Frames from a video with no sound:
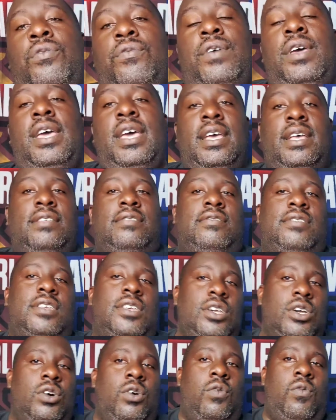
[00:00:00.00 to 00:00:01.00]
And
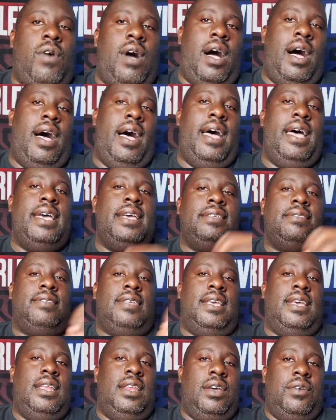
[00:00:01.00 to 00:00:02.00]
skill-wise,
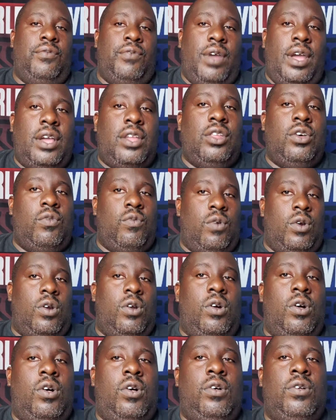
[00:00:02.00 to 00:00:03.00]
in a regular
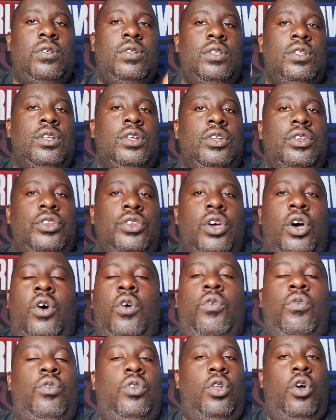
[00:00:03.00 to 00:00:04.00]
world,
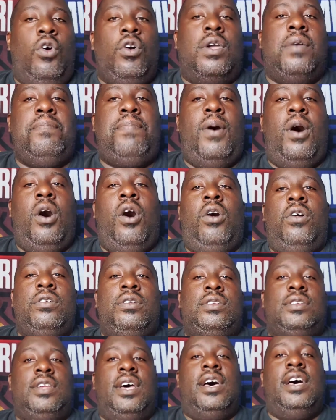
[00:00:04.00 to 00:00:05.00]
no. Logan Paul
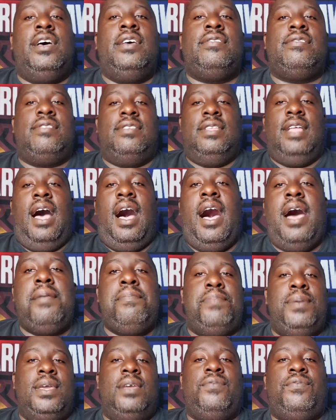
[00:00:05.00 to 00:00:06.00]
does
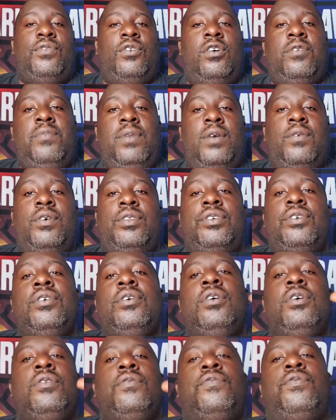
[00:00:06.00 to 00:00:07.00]
not beat Floyd Mayweather.
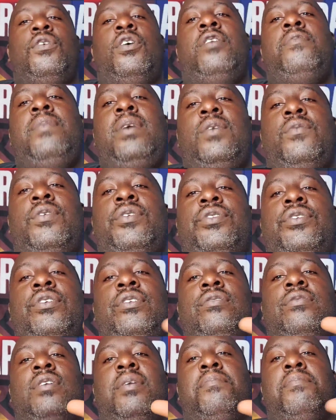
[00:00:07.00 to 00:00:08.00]
Floyd Mayweather
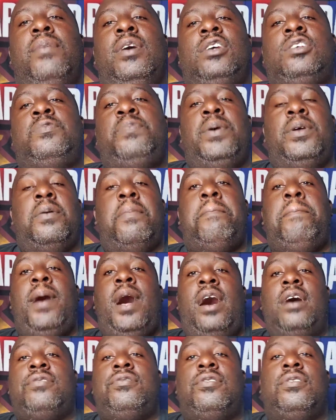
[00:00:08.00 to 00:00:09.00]
is a much better
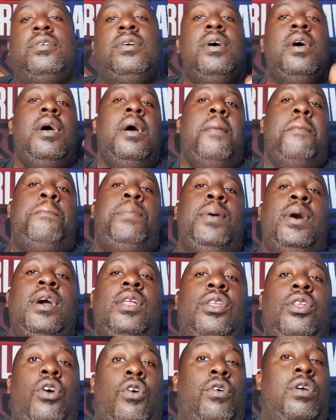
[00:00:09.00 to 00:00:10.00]
boxer.
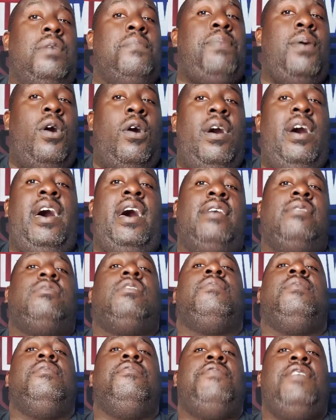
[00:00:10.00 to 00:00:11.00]
But Logan Paul has
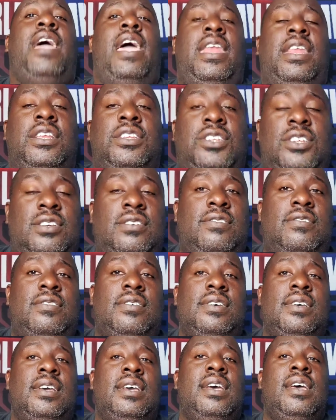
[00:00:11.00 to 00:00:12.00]
some advantages.